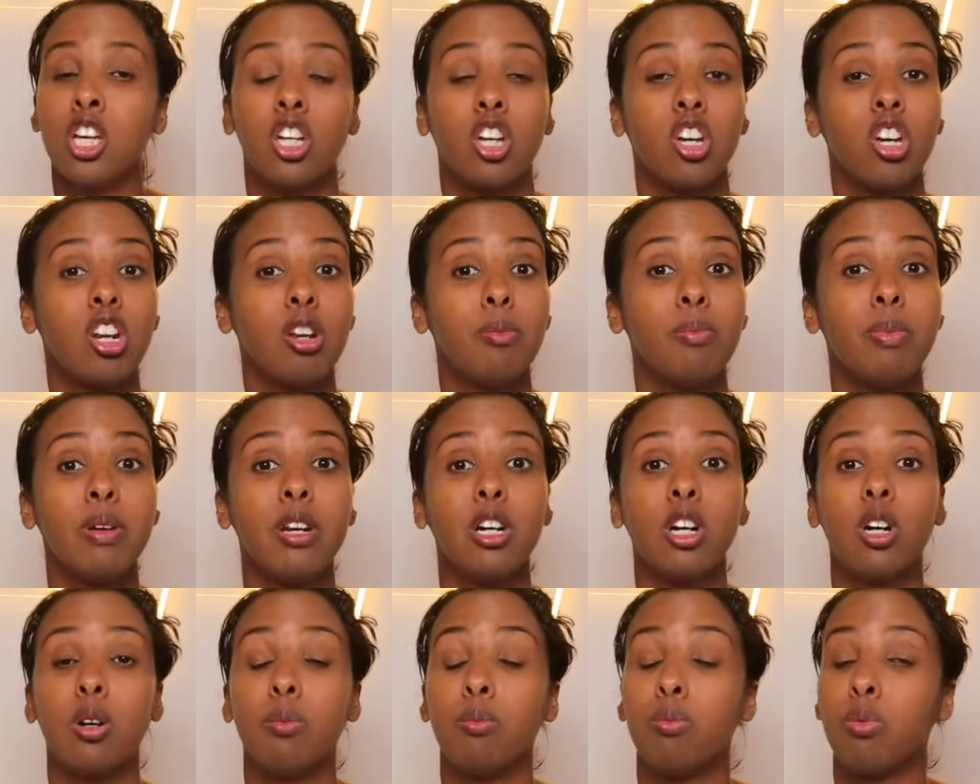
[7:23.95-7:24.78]
Could have
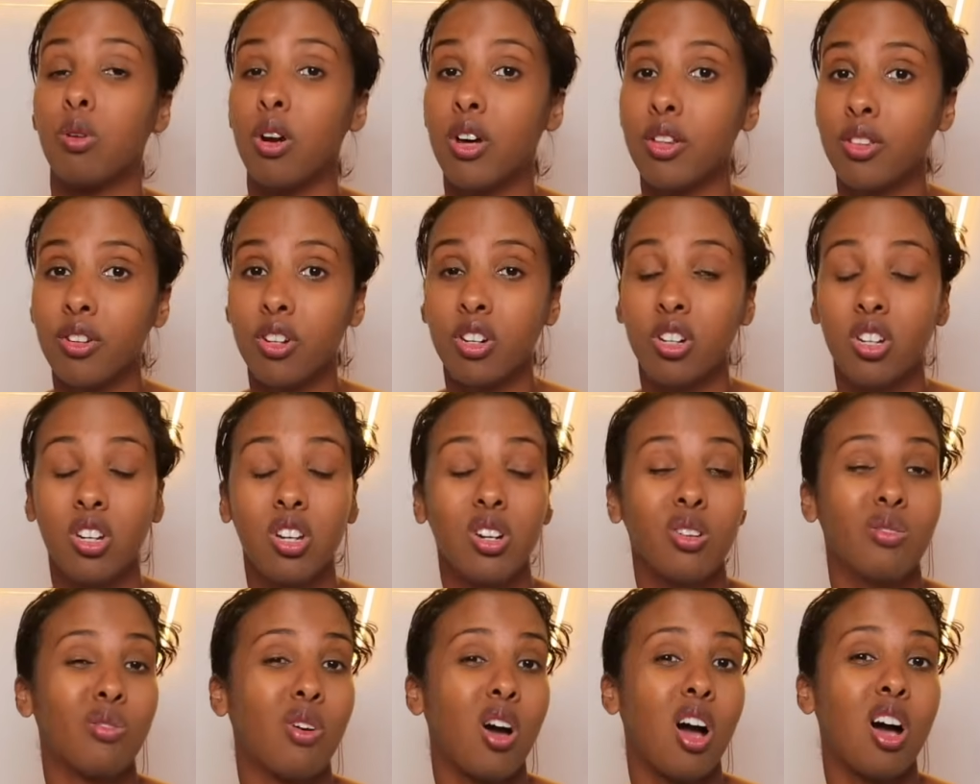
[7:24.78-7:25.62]
been her brother.
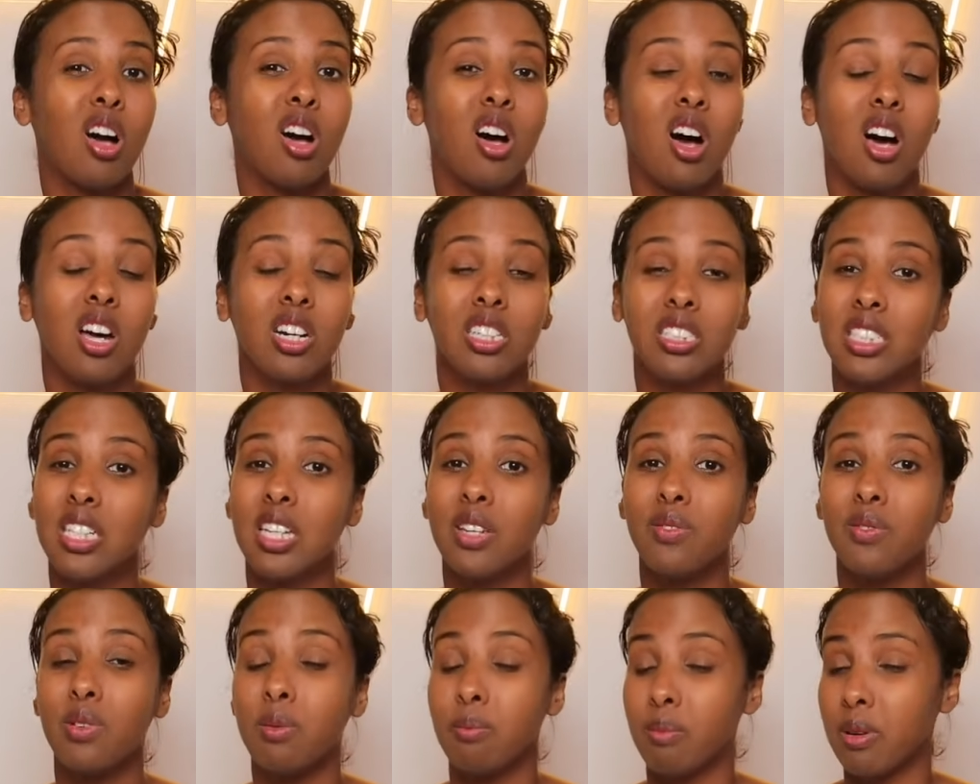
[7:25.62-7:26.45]
Could have honestly
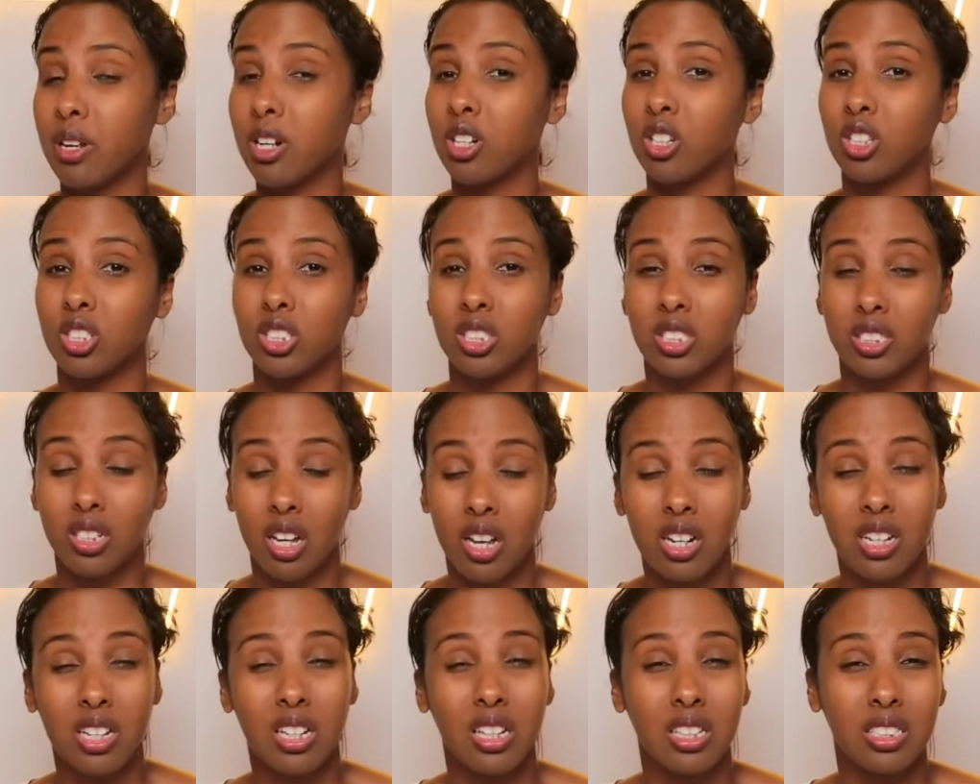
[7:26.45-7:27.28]
even been her
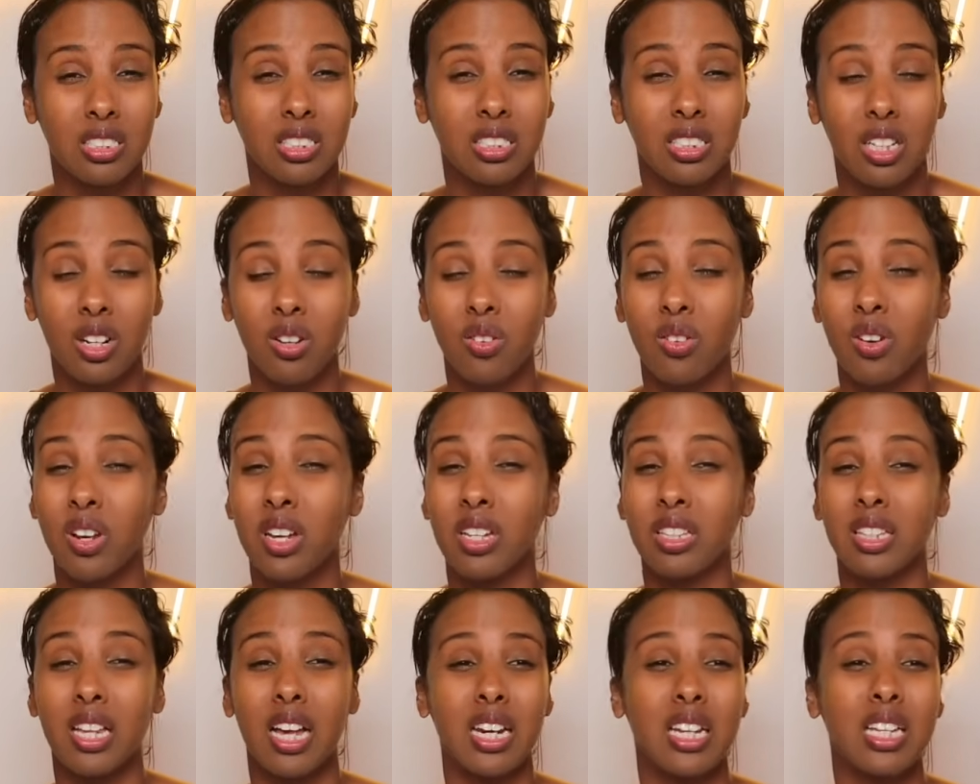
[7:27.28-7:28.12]
son,
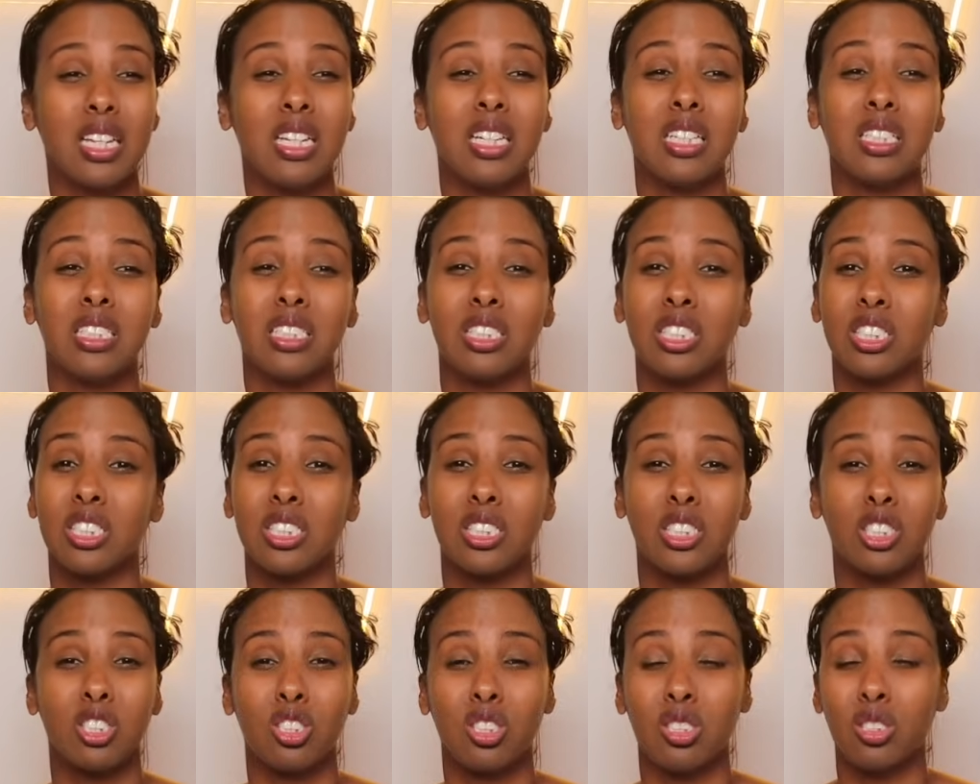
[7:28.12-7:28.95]
considering that he is
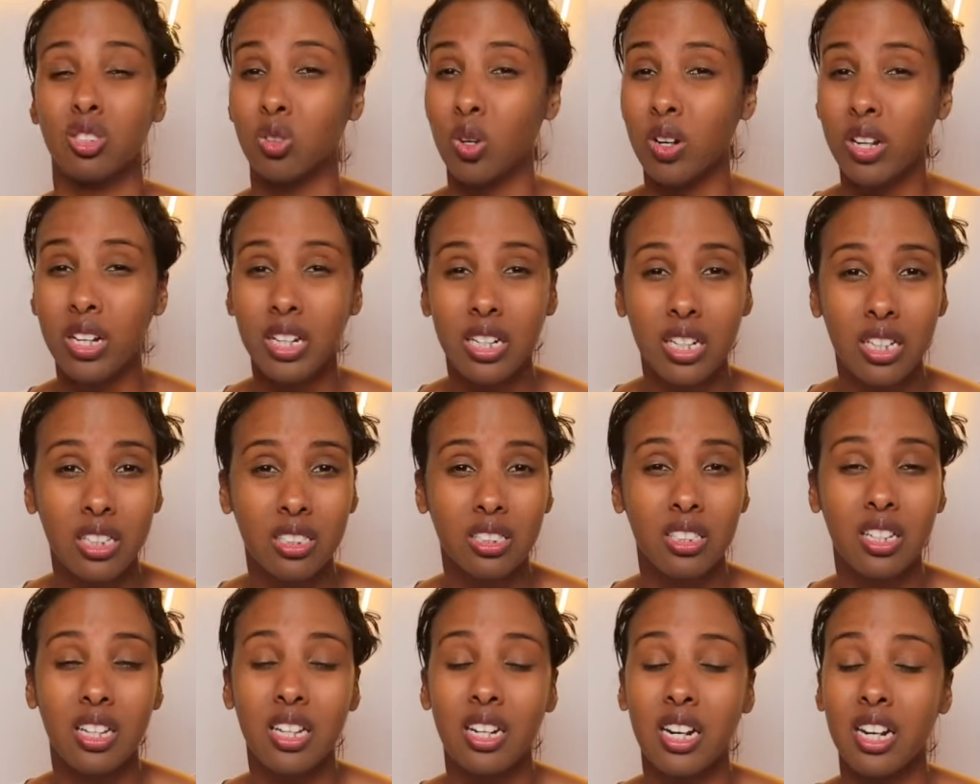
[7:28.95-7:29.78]
just drug
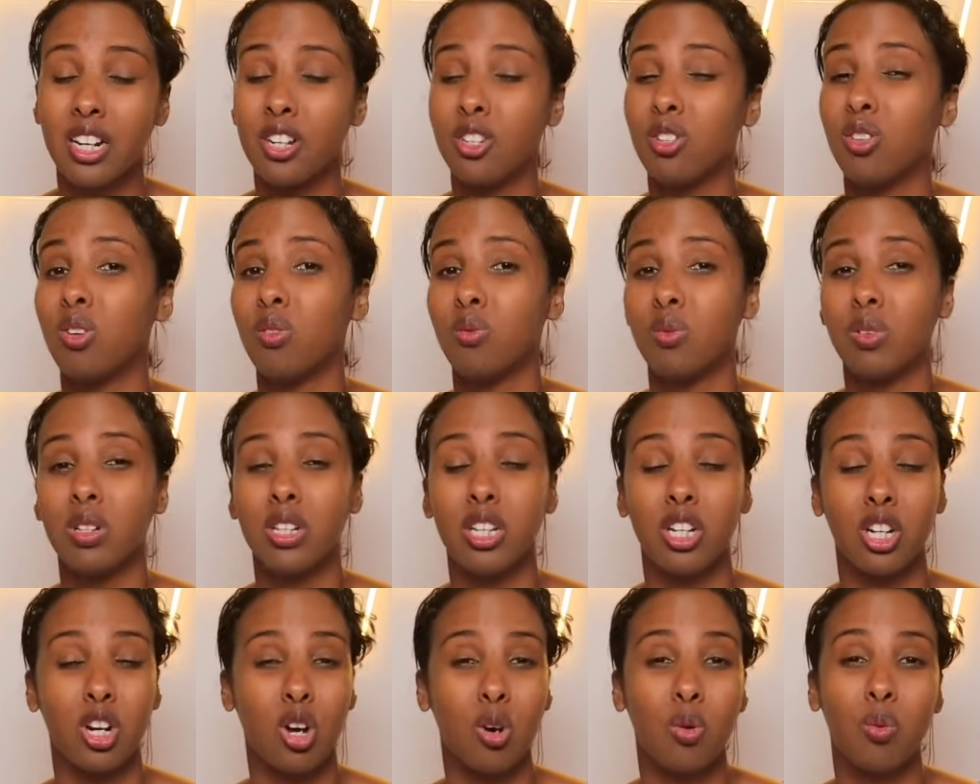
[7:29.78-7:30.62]
addicted and you don't
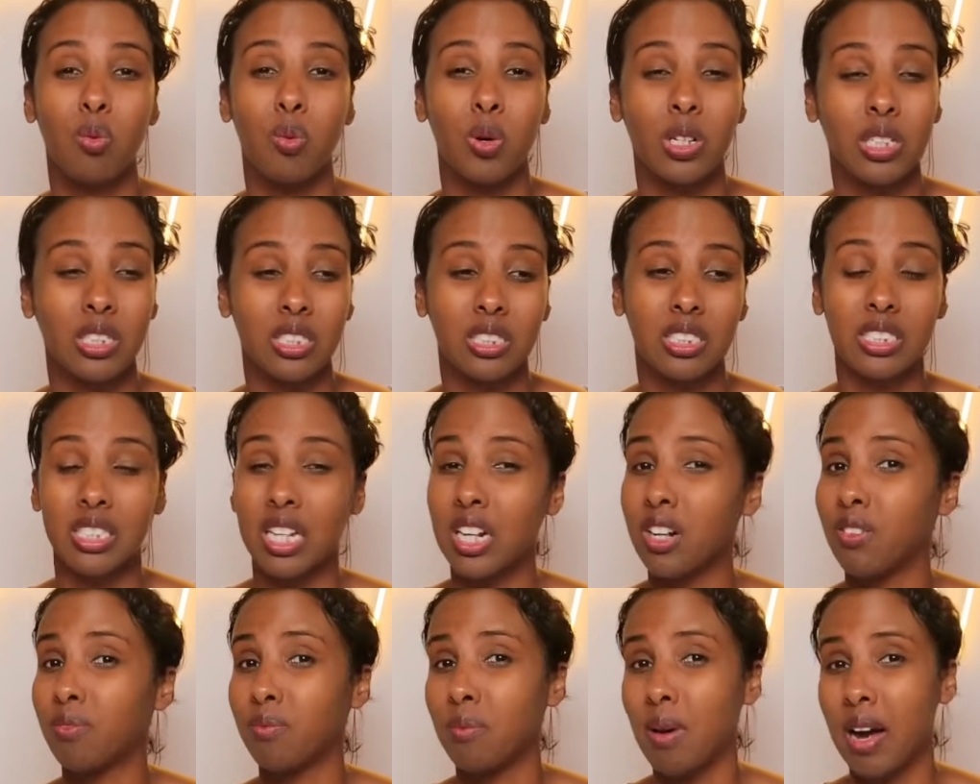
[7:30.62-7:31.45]
really know what
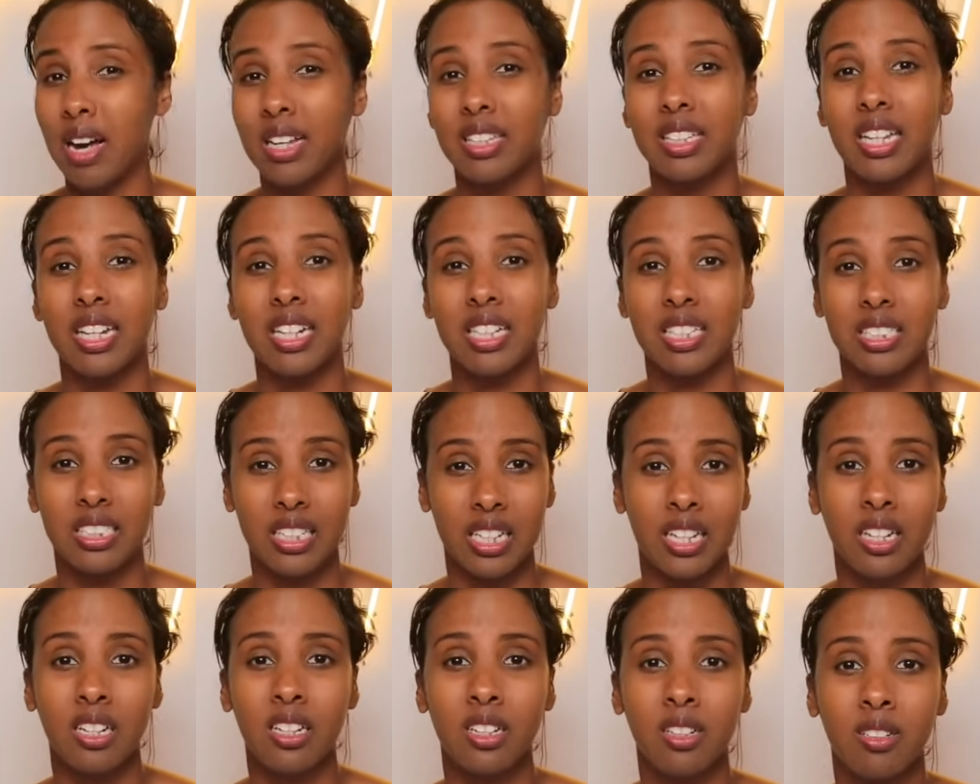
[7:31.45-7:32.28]
state of mind that he's
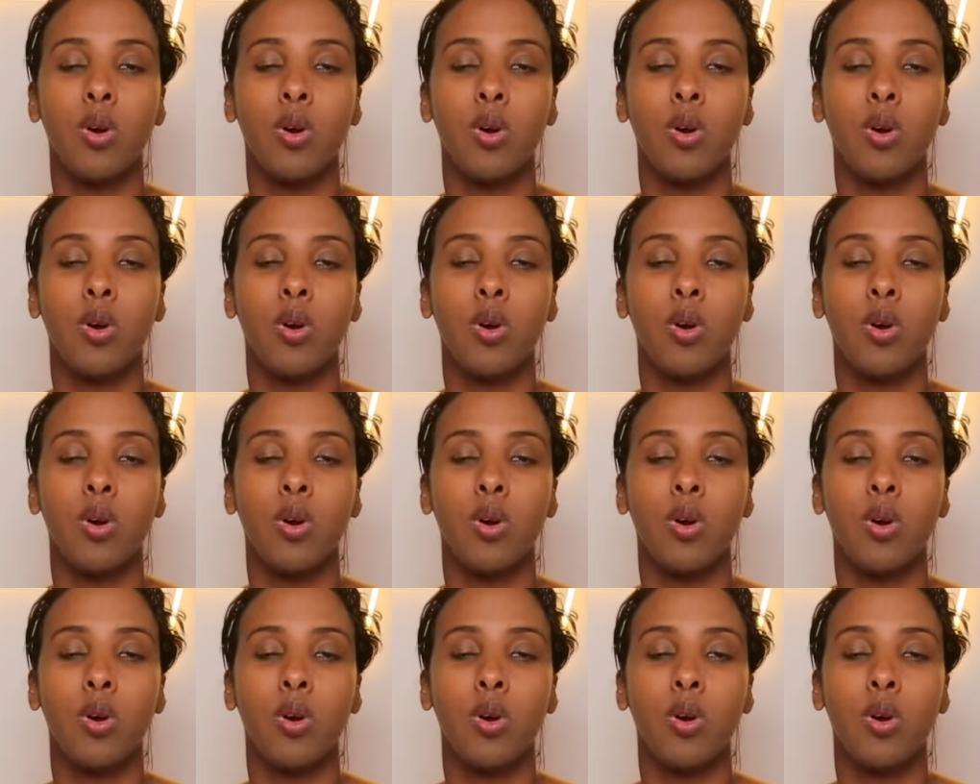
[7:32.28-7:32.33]
in.